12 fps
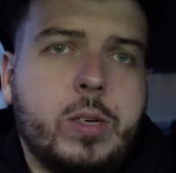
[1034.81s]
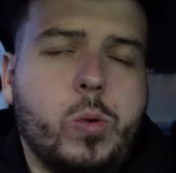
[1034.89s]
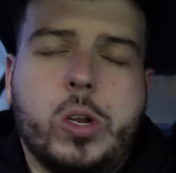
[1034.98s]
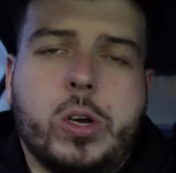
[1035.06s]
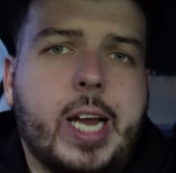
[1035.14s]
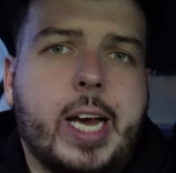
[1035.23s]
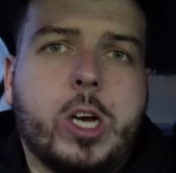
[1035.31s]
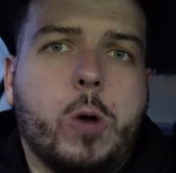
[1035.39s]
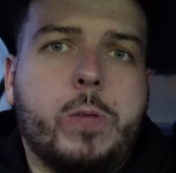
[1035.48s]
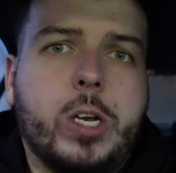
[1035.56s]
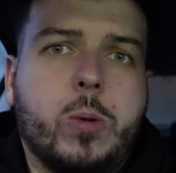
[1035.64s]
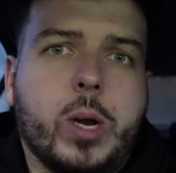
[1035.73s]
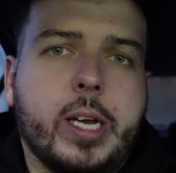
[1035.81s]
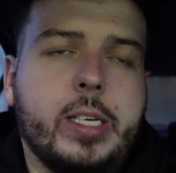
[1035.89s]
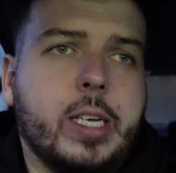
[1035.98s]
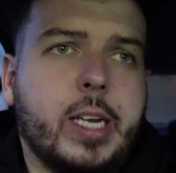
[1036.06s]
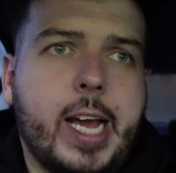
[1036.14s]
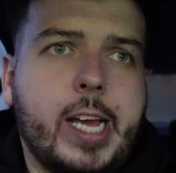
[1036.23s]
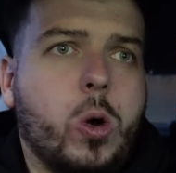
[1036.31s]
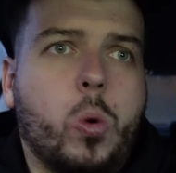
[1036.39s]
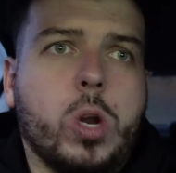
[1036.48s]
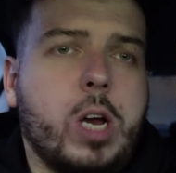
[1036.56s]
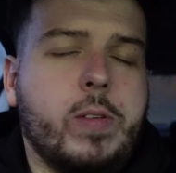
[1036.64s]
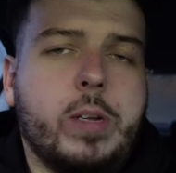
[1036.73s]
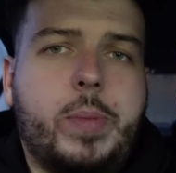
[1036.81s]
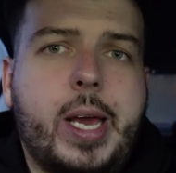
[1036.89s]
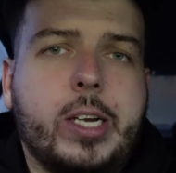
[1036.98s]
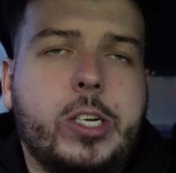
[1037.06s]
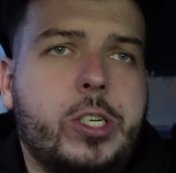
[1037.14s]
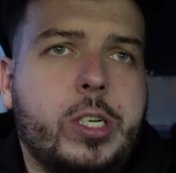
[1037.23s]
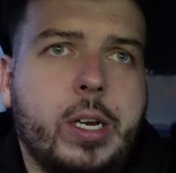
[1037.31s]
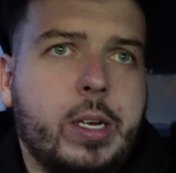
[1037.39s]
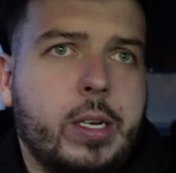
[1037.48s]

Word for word: when you look at that golfing quality today, all over the pitch,